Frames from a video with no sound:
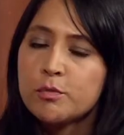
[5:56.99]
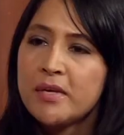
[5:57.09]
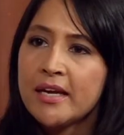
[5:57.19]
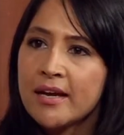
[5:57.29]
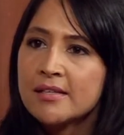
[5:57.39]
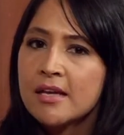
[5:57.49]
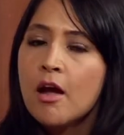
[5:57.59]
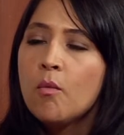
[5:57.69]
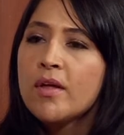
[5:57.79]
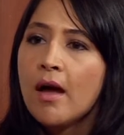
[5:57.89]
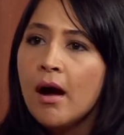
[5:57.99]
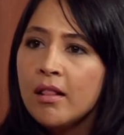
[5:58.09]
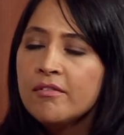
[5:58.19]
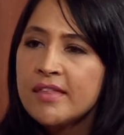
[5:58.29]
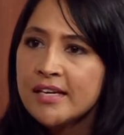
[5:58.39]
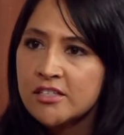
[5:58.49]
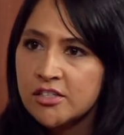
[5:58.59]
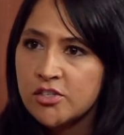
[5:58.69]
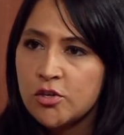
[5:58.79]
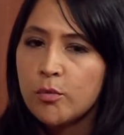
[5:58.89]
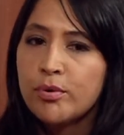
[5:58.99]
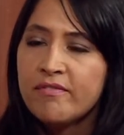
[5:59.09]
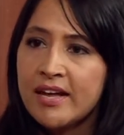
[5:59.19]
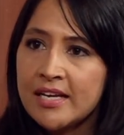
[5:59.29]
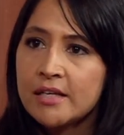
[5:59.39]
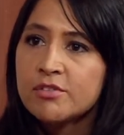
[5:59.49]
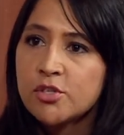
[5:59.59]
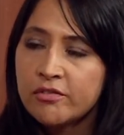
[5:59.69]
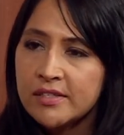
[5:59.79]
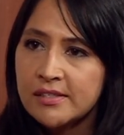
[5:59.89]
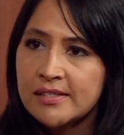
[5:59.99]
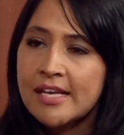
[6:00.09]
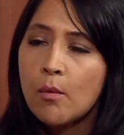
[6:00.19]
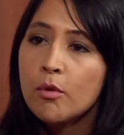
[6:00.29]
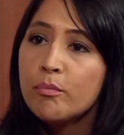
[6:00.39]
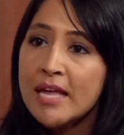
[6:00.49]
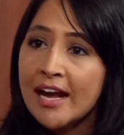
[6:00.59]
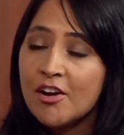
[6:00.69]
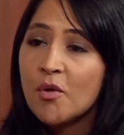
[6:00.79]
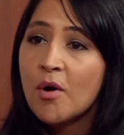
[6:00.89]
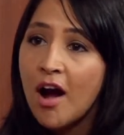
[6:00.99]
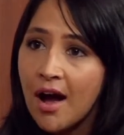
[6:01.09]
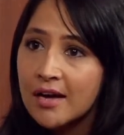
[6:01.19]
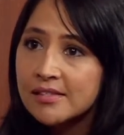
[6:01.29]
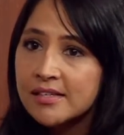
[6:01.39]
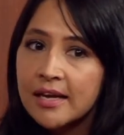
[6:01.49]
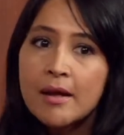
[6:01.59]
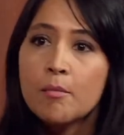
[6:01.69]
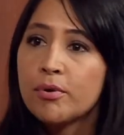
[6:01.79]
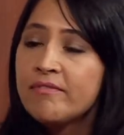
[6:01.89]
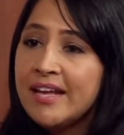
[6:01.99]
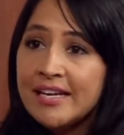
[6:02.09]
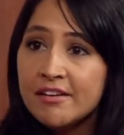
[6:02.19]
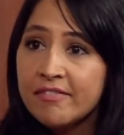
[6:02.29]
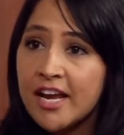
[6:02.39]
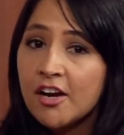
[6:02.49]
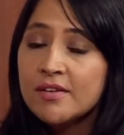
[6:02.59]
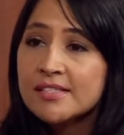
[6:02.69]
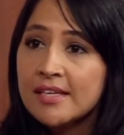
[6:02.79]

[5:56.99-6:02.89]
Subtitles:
because with all of the additional preventative services that will be at no cost, preventative care is